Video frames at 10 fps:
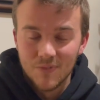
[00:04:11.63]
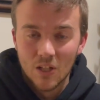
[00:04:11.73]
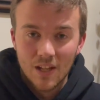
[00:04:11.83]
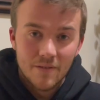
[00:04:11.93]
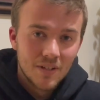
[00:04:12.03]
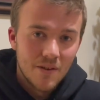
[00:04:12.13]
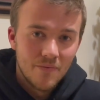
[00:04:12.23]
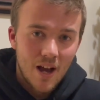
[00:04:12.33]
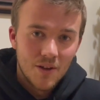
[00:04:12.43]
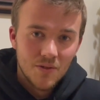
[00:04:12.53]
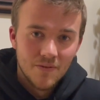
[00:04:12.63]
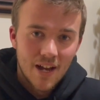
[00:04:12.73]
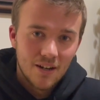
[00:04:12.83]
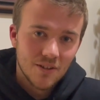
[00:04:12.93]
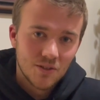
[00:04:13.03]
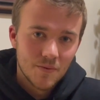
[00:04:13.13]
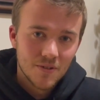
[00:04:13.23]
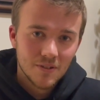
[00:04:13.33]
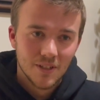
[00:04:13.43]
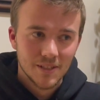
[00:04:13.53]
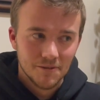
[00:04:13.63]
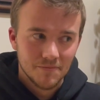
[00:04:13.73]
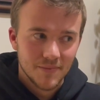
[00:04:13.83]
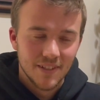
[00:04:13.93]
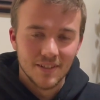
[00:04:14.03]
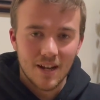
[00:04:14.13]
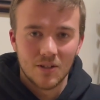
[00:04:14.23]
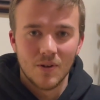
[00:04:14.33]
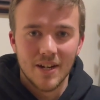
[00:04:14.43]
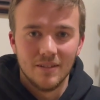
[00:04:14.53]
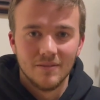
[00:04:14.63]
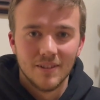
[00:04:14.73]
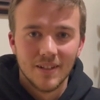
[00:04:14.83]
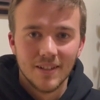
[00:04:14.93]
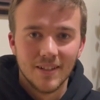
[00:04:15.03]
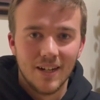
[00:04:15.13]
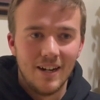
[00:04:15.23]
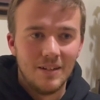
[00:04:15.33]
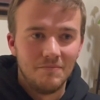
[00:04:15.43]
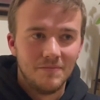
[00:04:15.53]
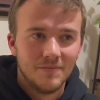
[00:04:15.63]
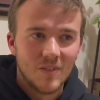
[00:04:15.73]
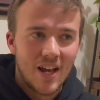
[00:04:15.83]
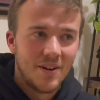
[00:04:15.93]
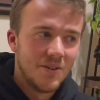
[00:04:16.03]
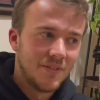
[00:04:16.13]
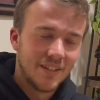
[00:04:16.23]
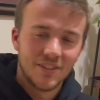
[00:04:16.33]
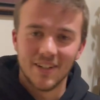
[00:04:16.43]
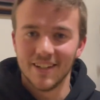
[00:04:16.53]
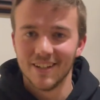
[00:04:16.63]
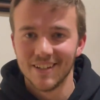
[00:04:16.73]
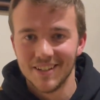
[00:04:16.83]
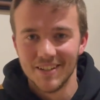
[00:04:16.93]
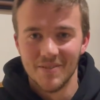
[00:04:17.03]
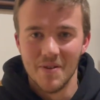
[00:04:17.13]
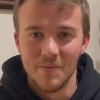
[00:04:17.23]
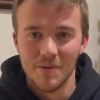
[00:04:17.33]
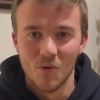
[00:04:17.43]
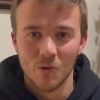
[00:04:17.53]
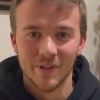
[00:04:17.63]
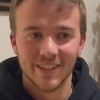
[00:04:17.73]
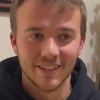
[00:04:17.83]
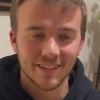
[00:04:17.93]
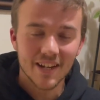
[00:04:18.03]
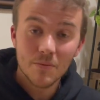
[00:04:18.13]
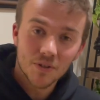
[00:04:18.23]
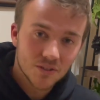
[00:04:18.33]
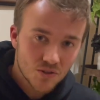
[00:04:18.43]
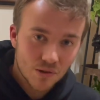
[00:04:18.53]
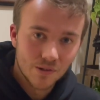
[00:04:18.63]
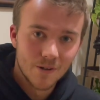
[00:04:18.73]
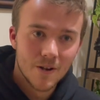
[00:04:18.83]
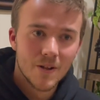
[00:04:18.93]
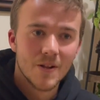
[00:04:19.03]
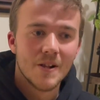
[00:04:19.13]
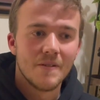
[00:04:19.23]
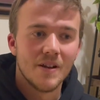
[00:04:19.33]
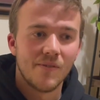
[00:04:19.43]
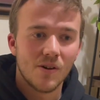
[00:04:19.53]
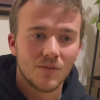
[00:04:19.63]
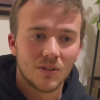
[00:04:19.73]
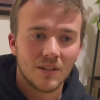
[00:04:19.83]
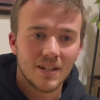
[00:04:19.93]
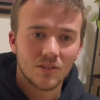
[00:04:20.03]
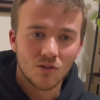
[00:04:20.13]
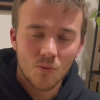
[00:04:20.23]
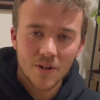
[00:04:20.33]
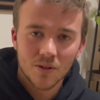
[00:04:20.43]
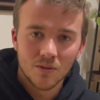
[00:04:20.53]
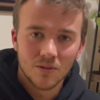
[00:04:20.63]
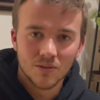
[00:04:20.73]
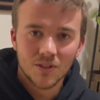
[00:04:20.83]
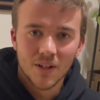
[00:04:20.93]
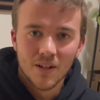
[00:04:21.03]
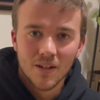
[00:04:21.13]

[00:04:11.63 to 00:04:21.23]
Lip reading: lifetime value of that customer is not great. I don't know if that's like maybe a morbid thing to say, but it's true. If all of their clients are 20-year-olds,